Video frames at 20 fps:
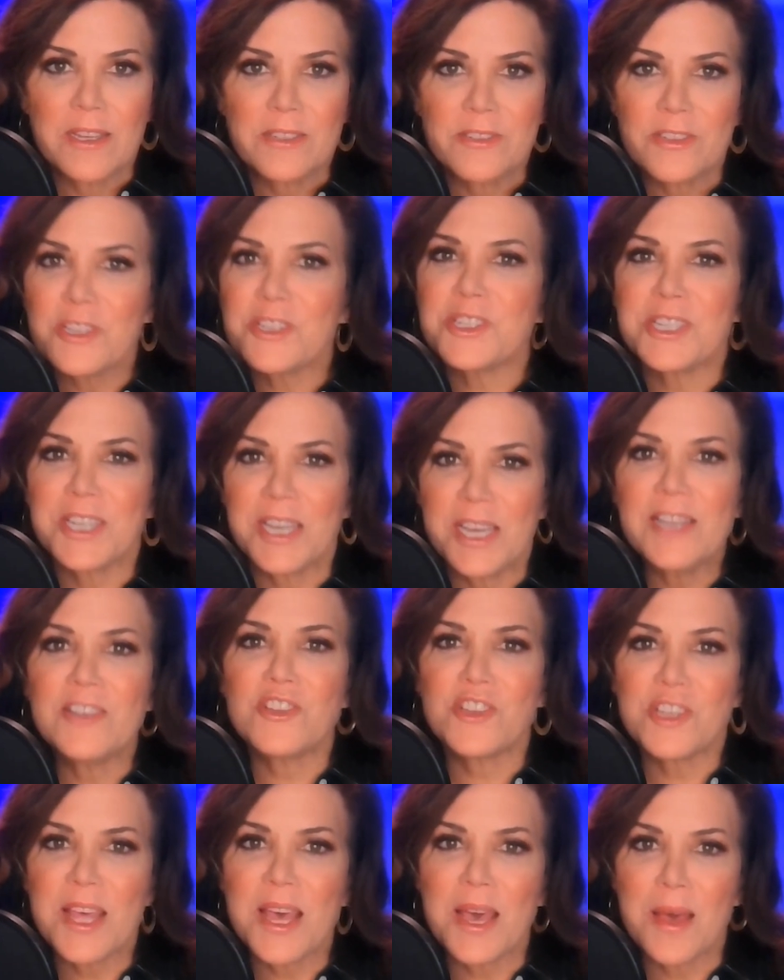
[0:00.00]
Just
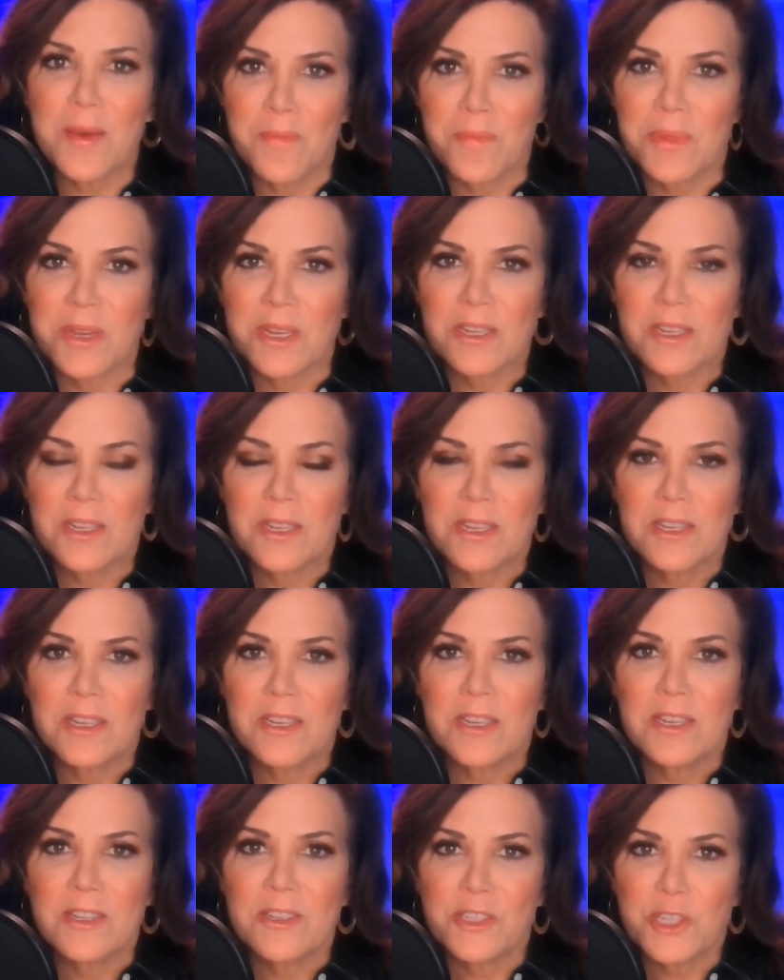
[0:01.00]
teach them
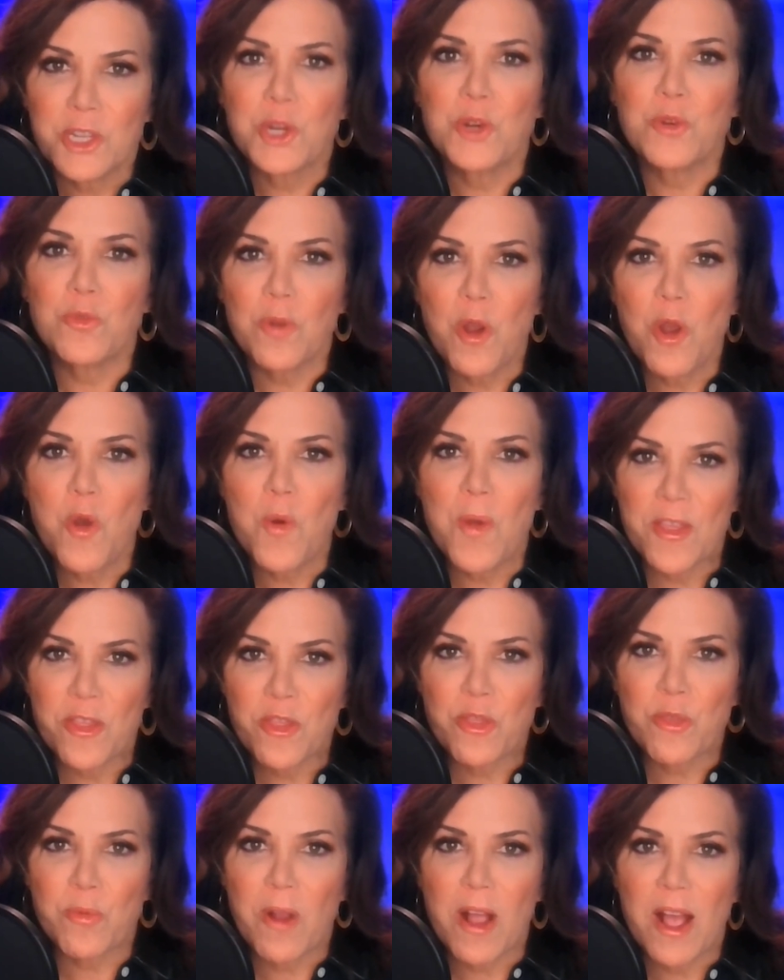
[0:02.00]
to grow and
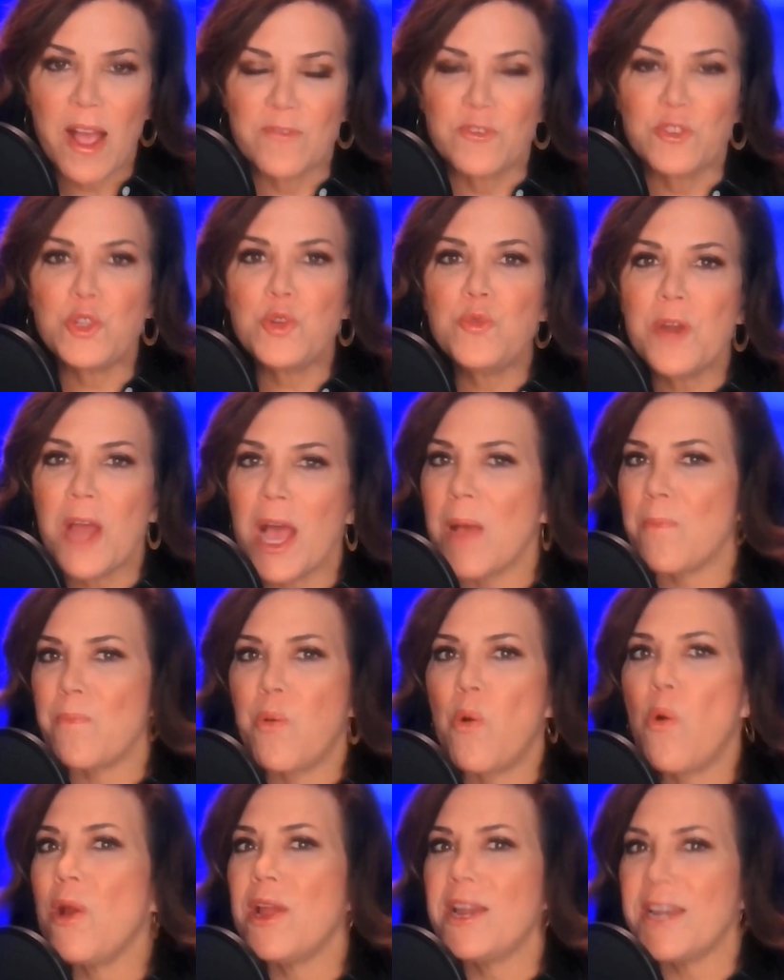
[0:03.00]
thrive. Do not
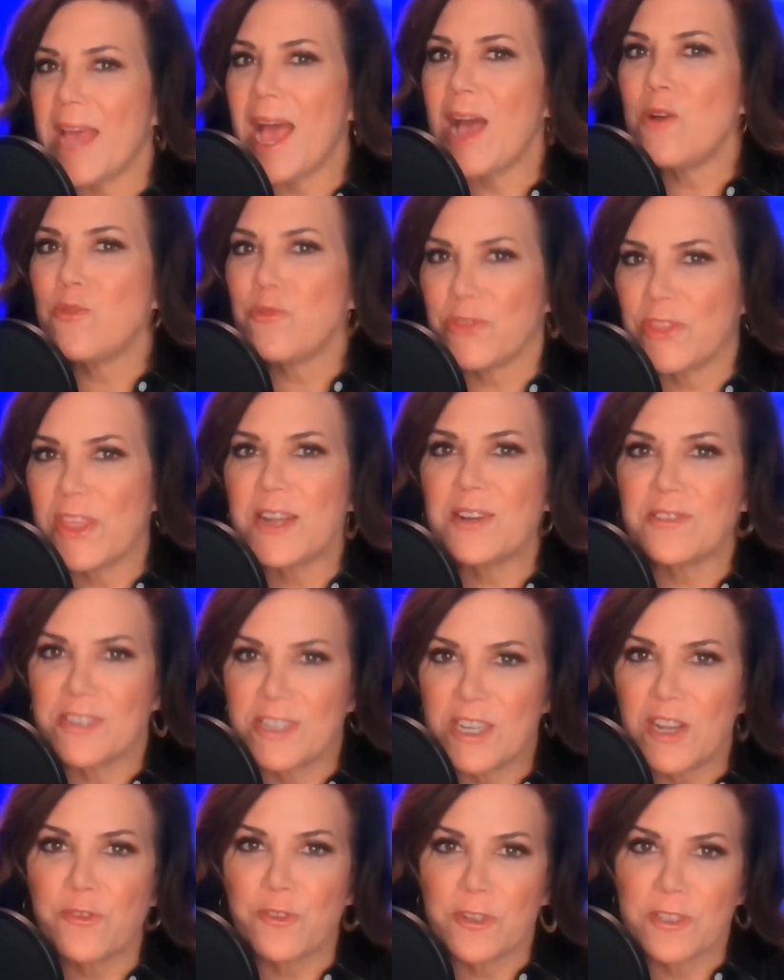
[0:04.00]
point out their
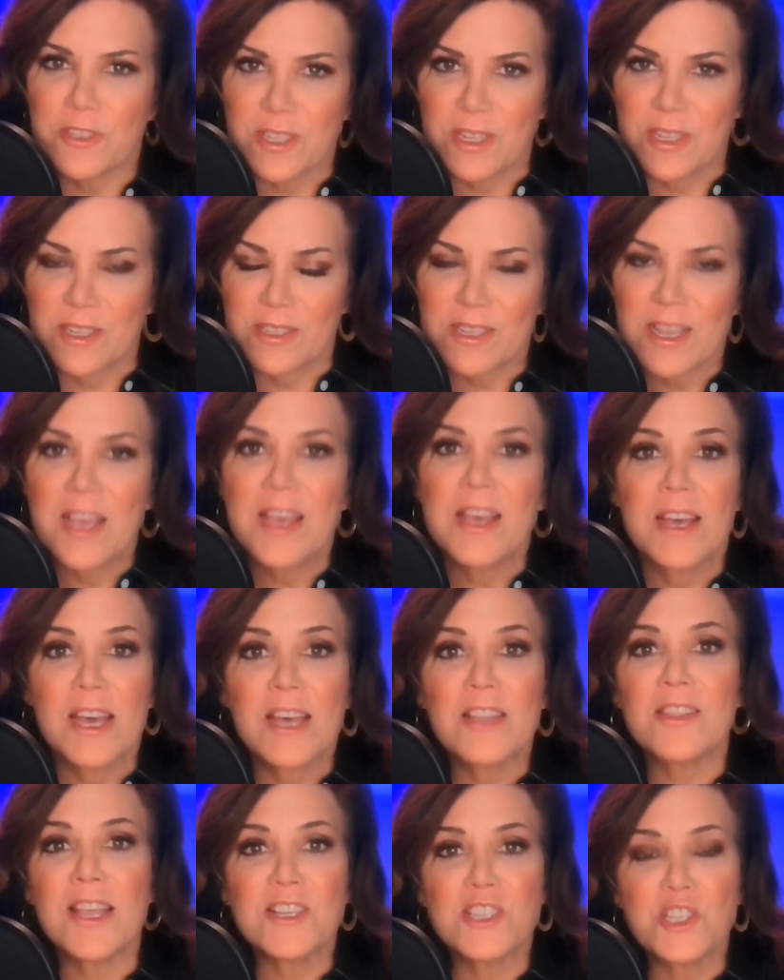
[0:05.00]
differences
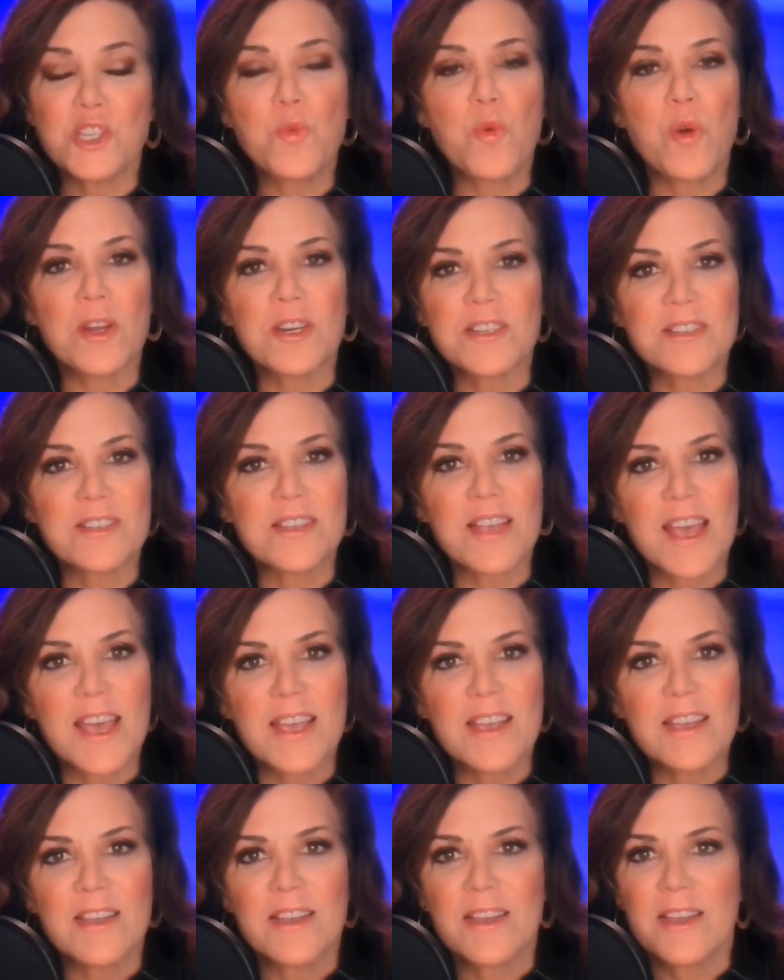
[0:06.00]
unless you want to
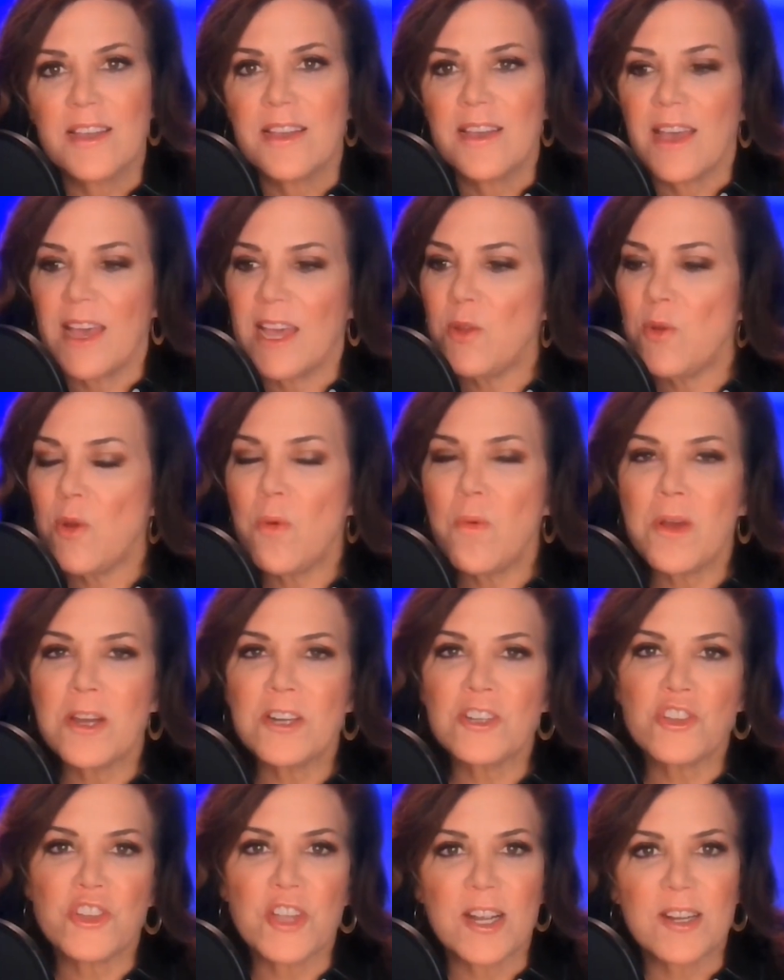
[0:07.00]
say, anyone want
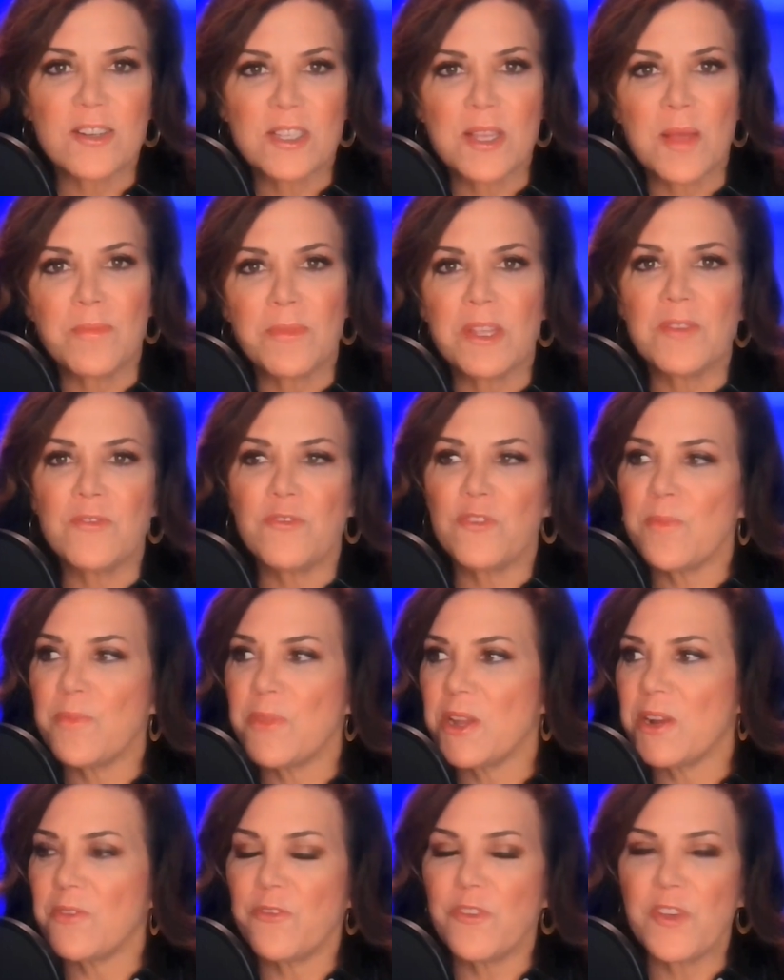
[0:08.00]
to share something from
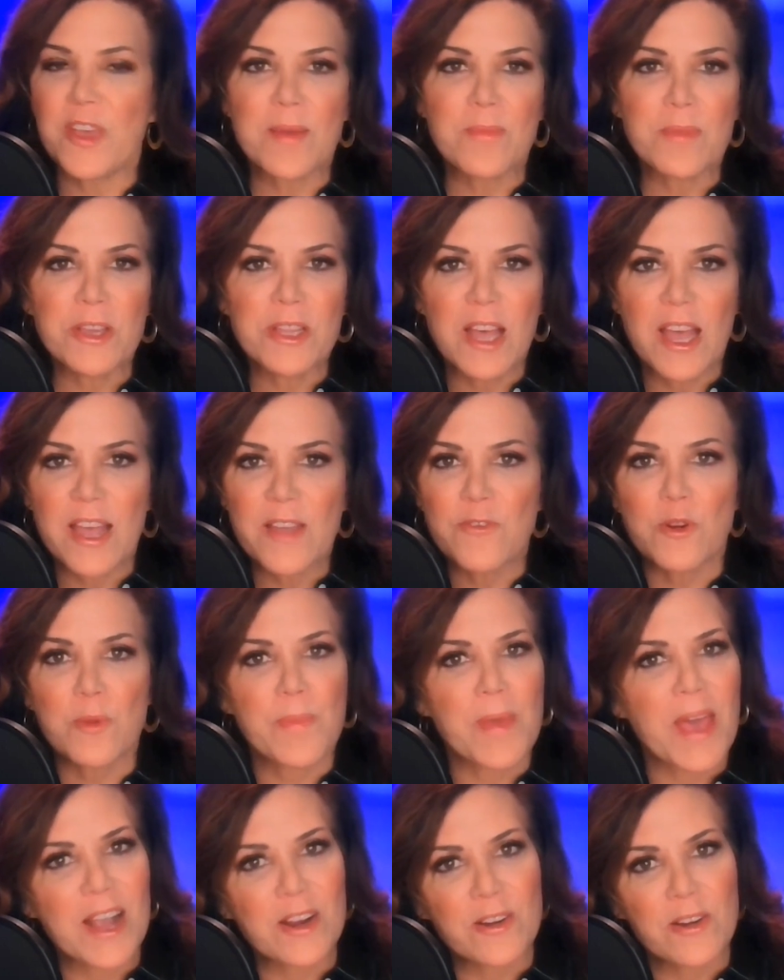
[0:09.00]
their family life or
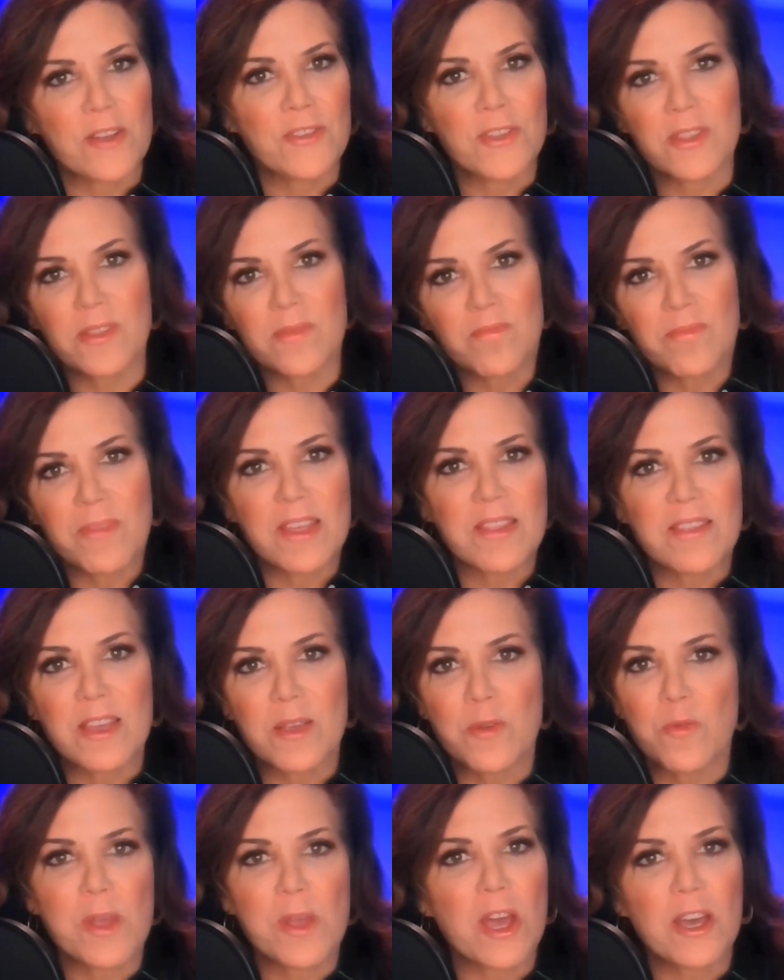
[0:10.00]
background that they
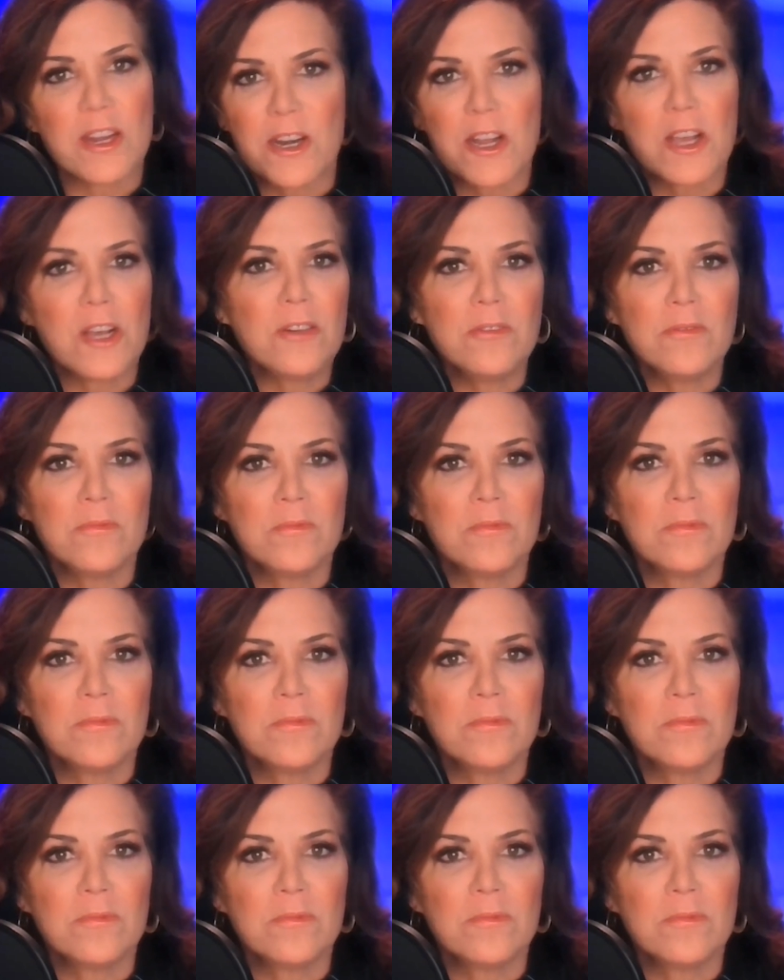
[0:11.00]
think we ought to know?